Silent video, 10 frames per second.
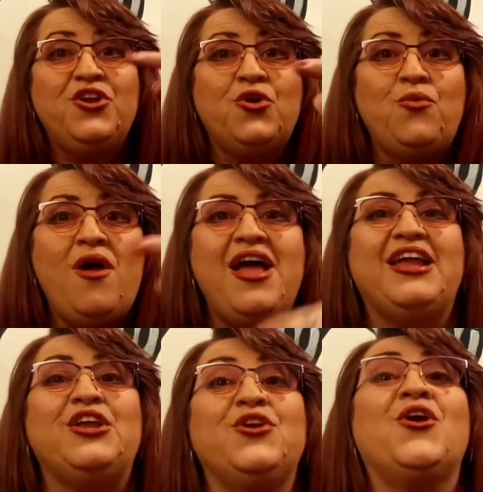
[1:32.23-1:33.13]
You're
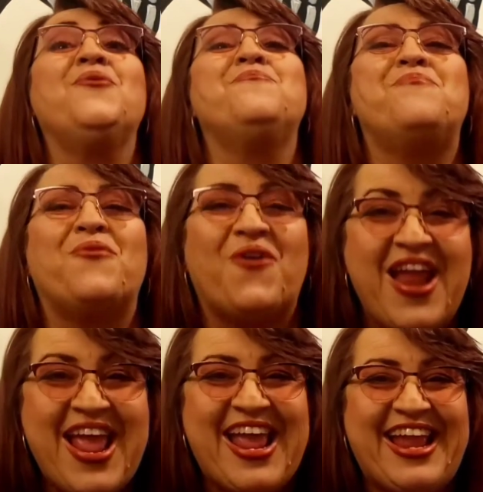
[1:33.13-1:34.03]
right, your
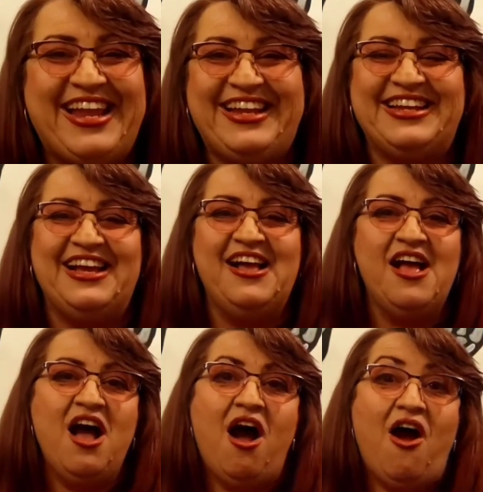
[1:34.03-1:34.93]
brain.
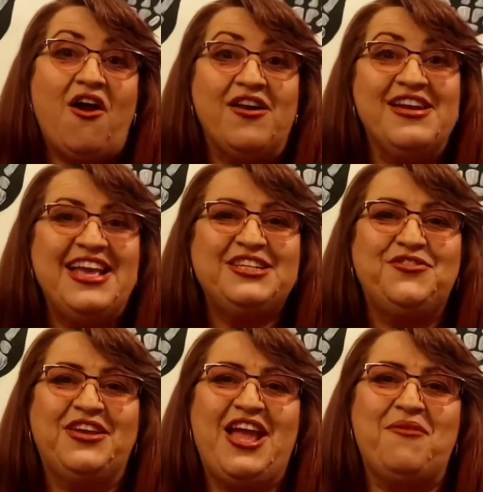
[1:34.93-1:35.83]
Our
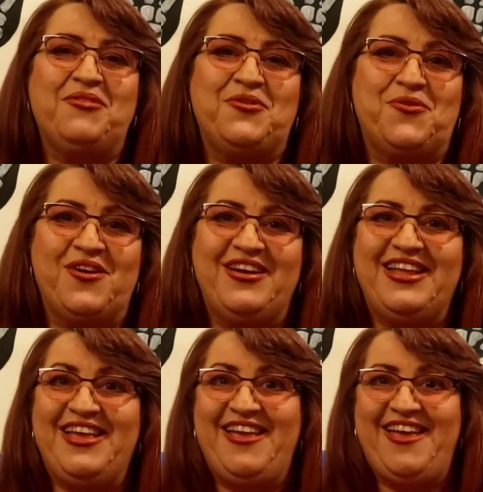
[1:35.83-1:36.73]
next vocabulary
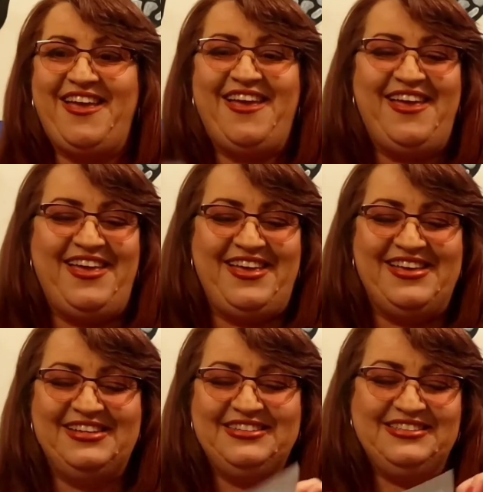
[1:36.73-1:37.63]
word
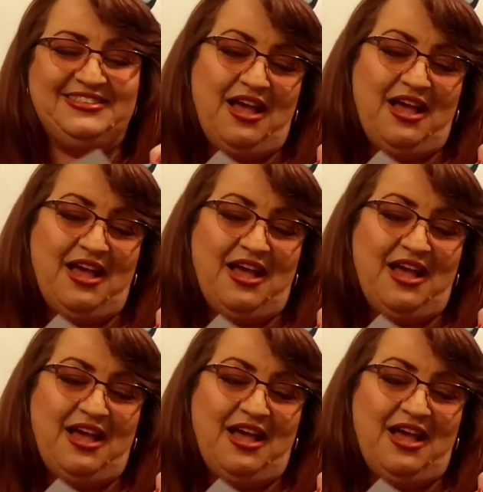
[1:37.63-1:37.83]
is